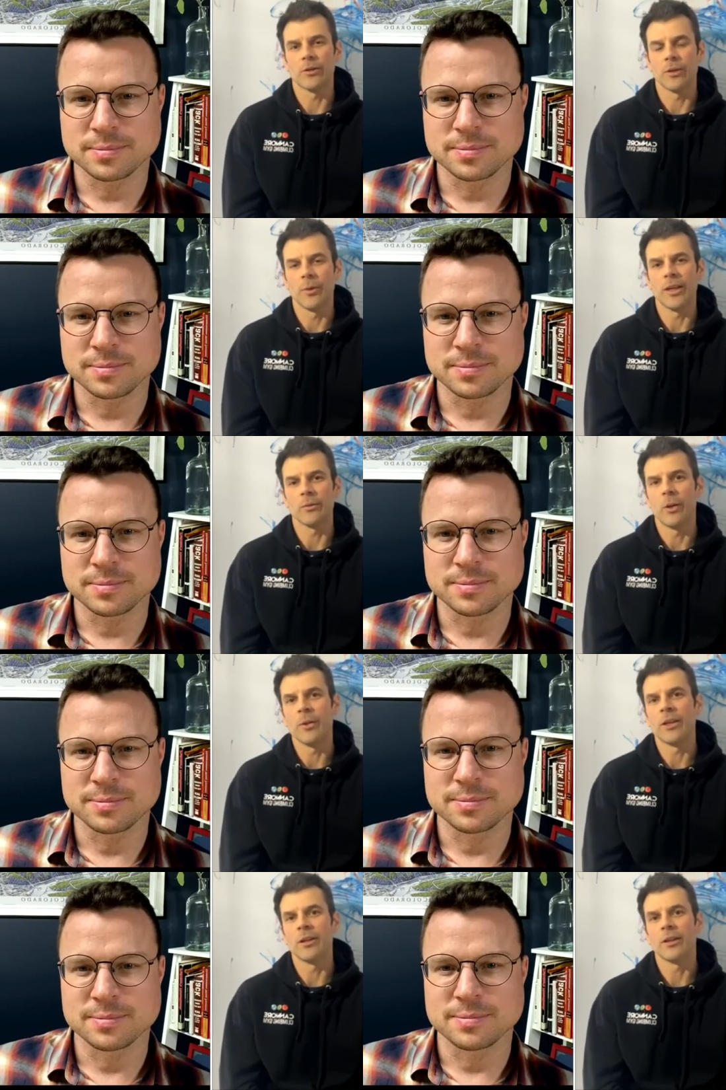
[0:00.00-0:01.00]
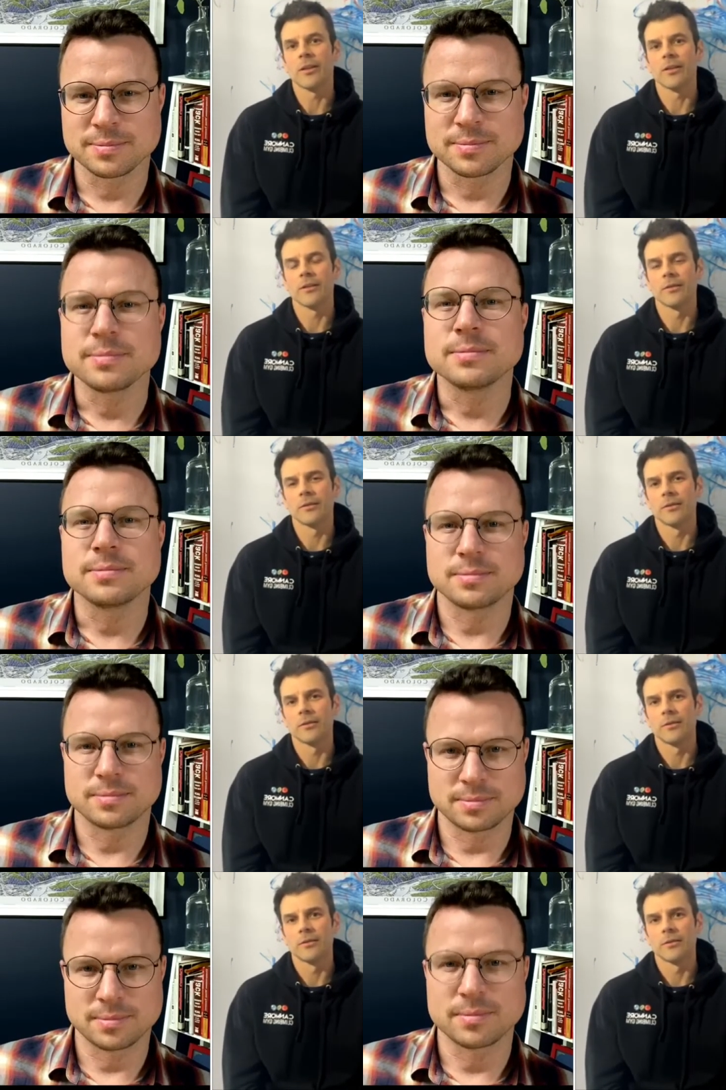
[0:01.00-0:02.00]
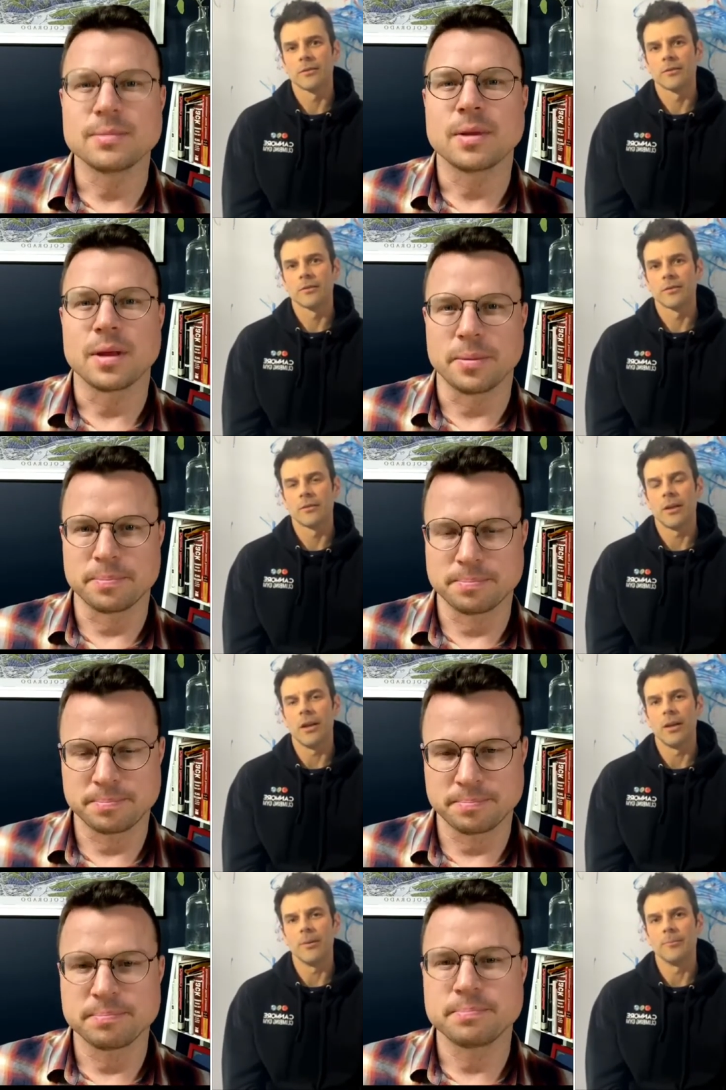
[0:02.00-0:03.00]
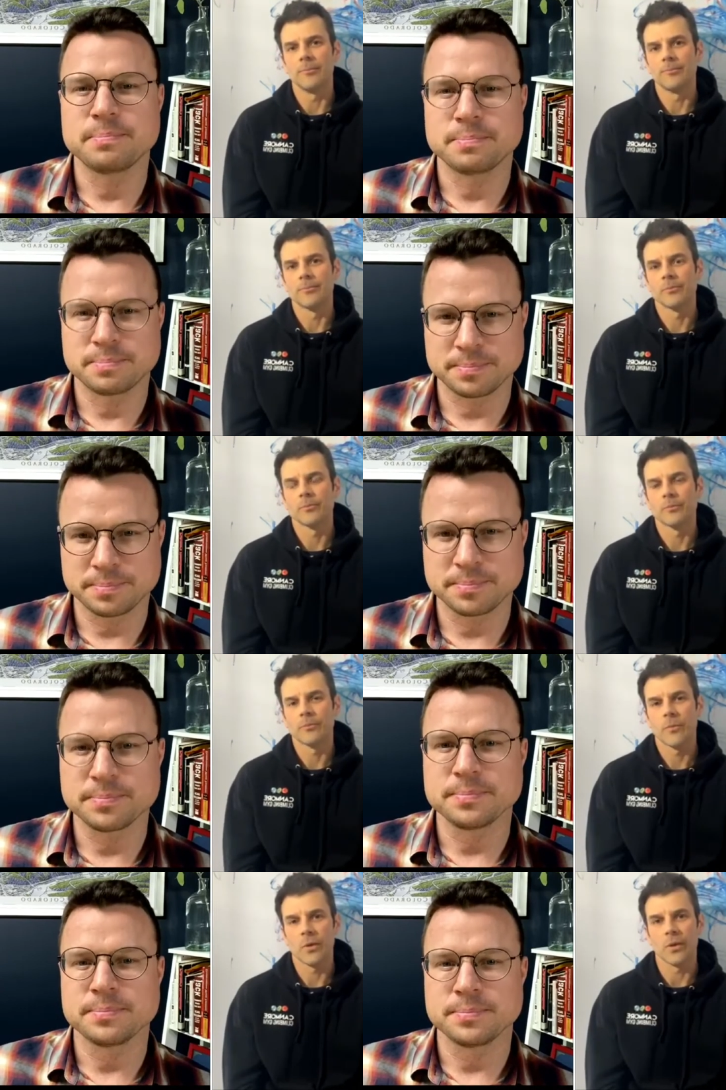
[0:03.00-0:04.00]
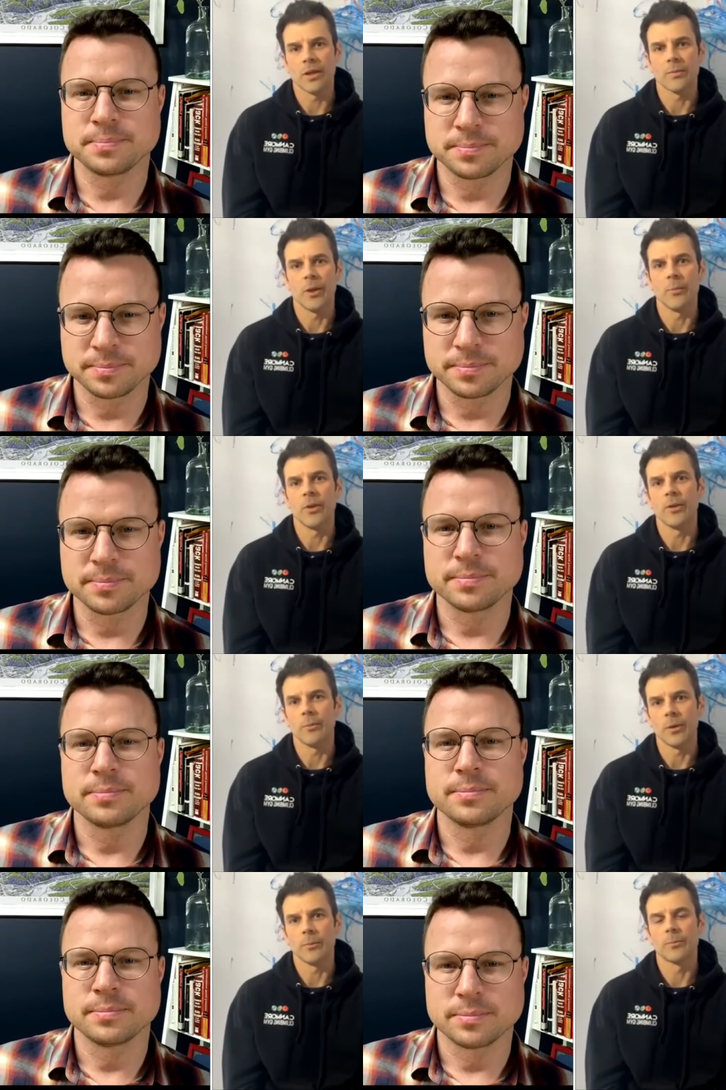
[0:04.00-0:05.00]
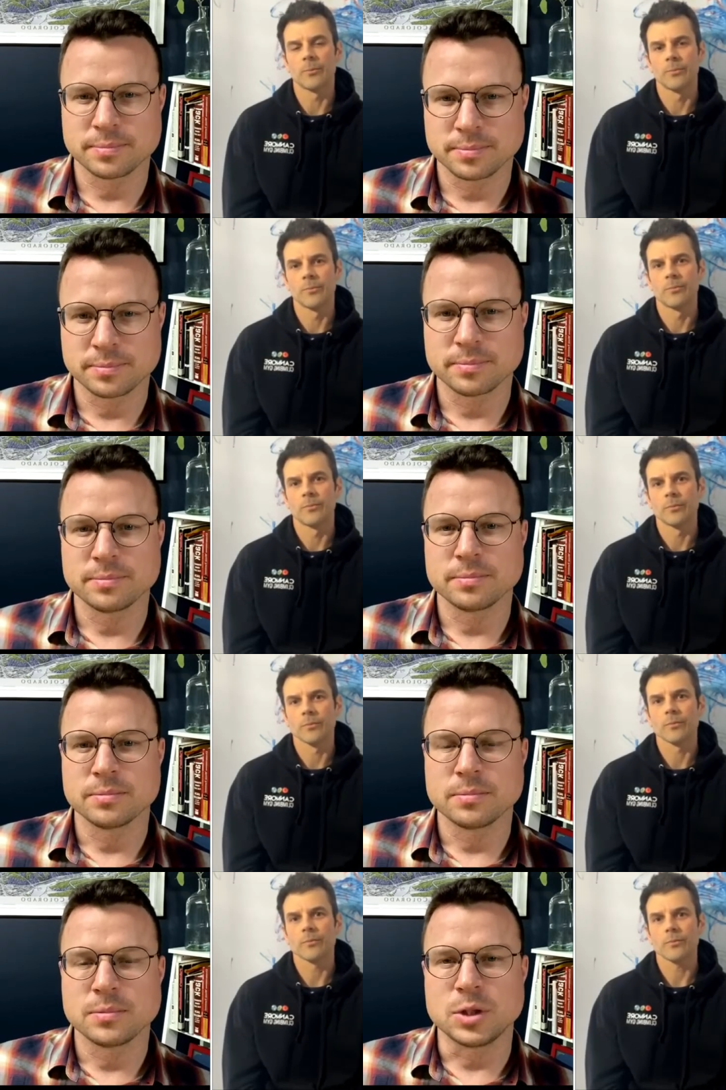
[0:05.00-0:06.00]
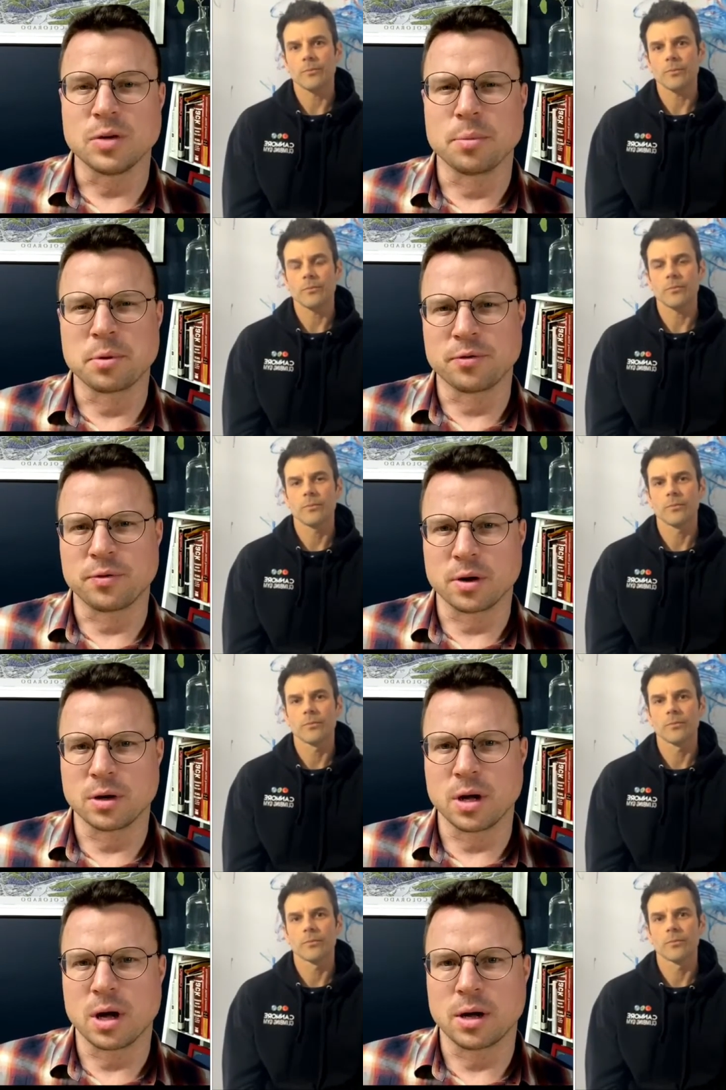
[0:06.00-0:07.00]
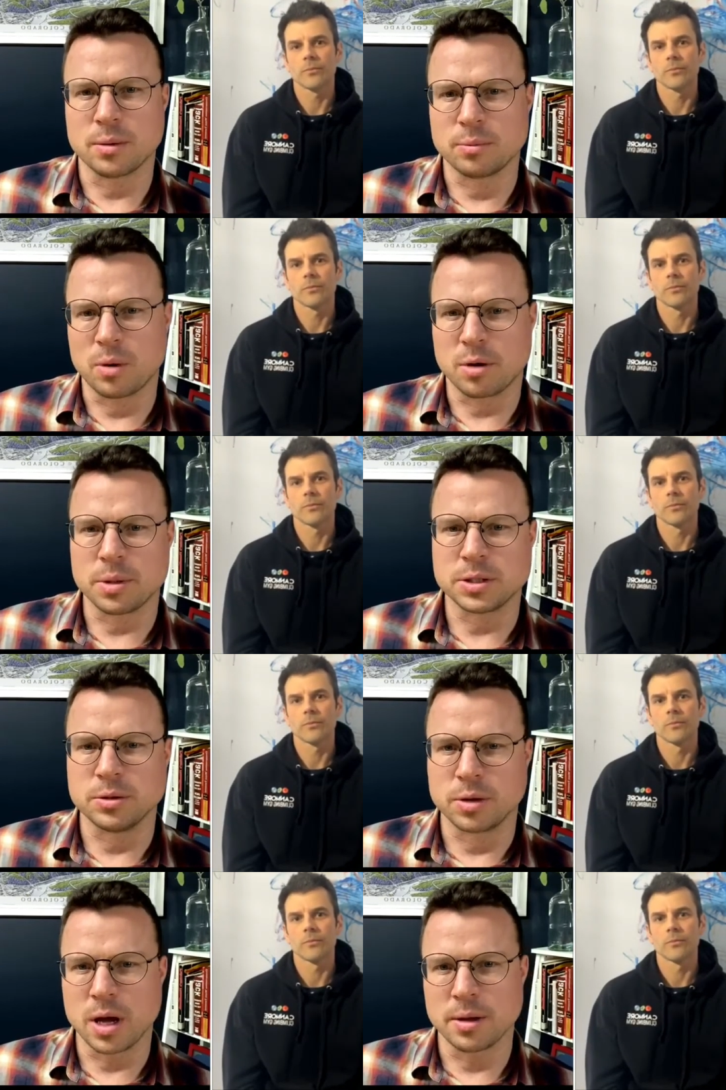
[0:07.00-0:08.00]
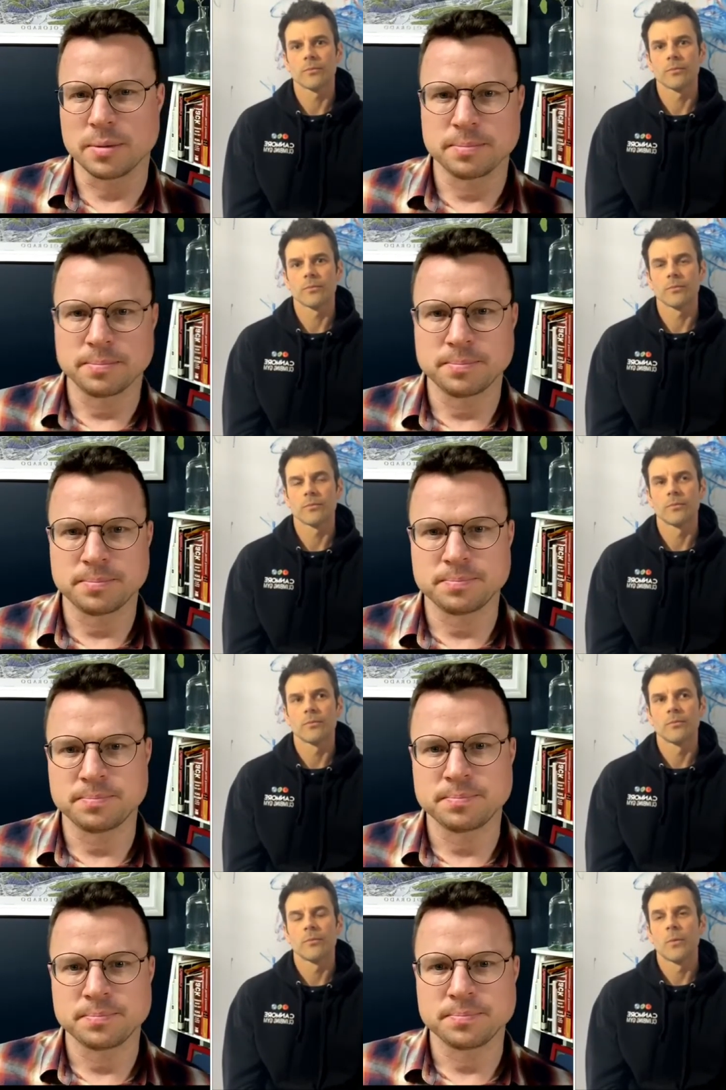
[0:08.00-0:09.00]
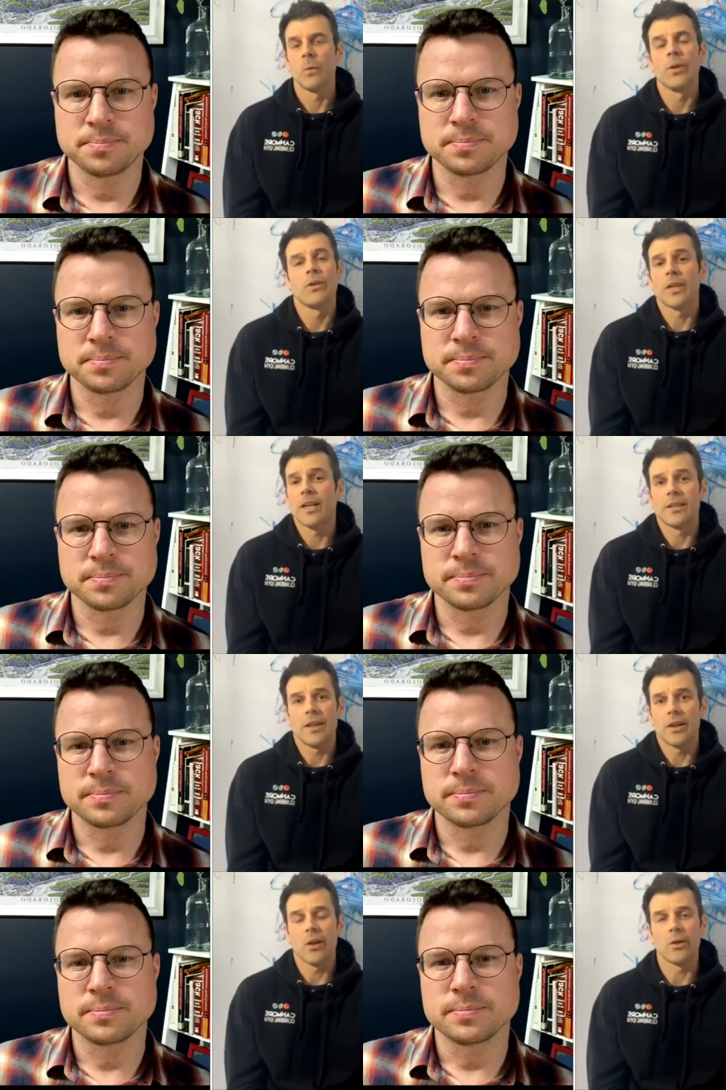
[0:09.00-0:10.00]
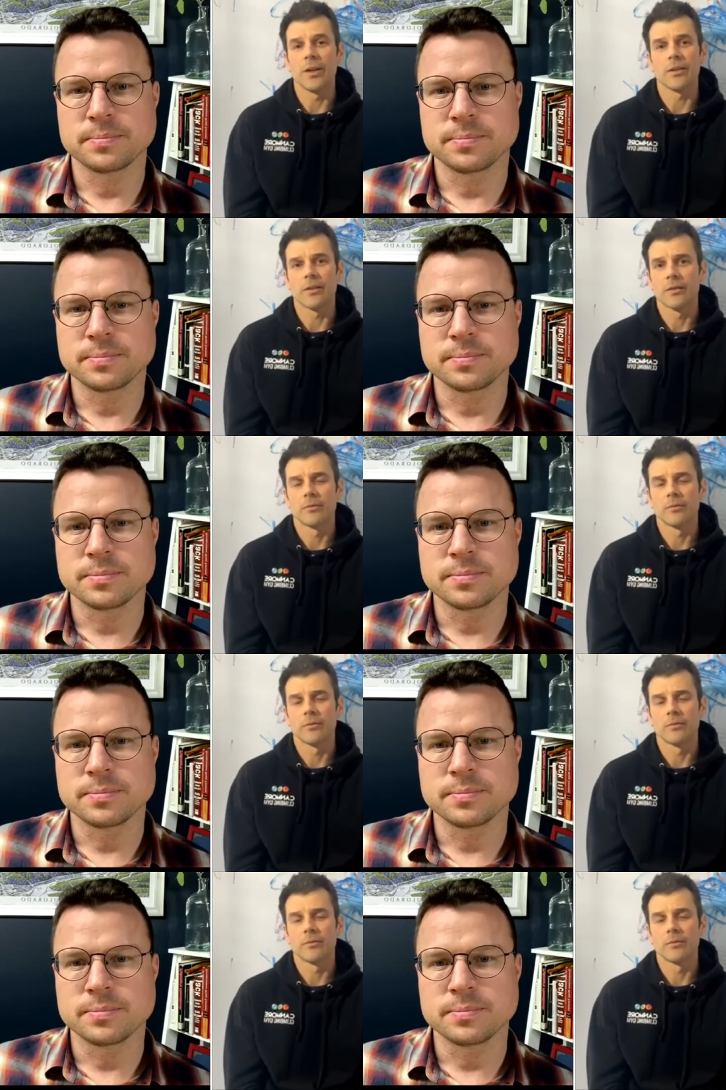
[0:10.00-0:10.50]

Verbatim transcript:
Speaker 1: it might as well be an airless. Yep. Uh, so that's my opinion. But
Speaker 2: do you have a preferred uh, water based 2K? We use
Speaker 1: ICA coatings.